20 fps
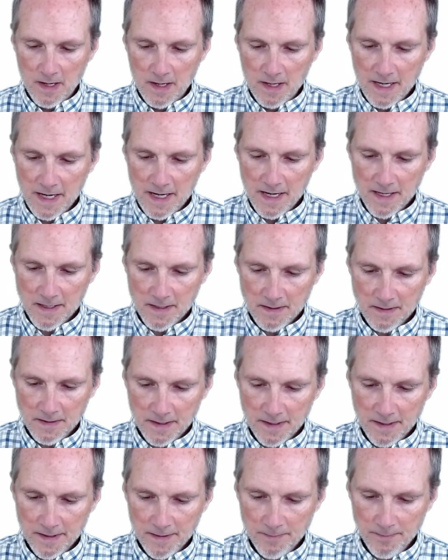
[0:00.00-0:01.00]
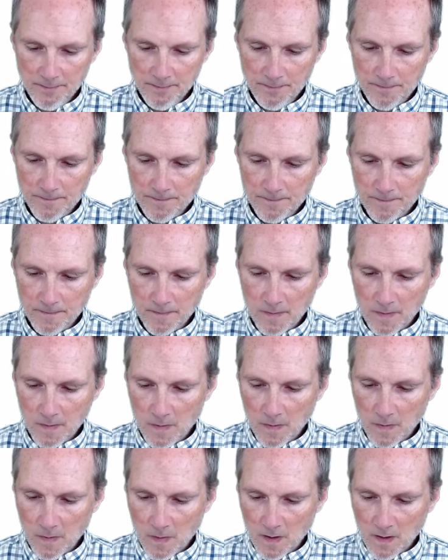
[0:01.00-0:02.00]
And I'm
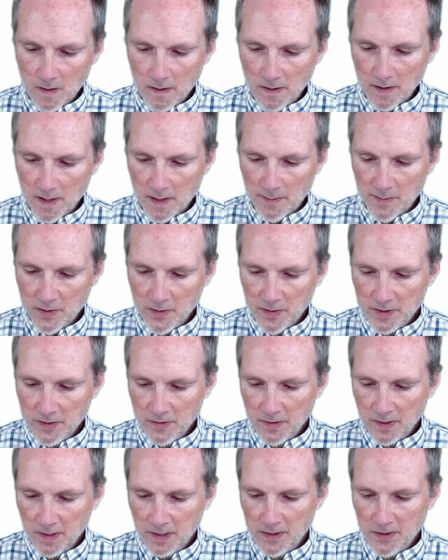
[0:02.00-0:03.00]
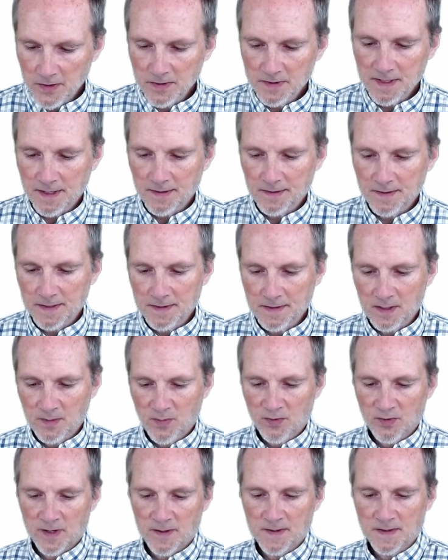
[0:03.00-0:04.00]
going to enclose that list in
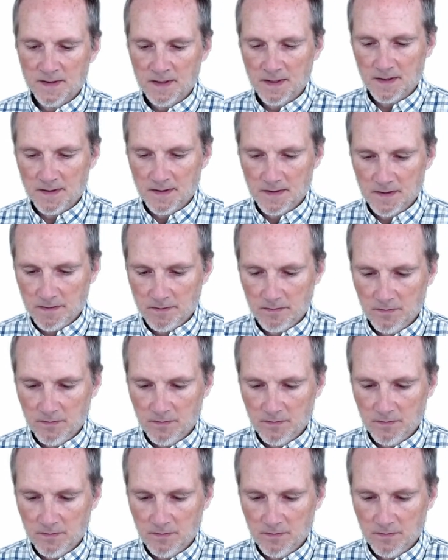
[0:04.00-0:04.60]
parentheses.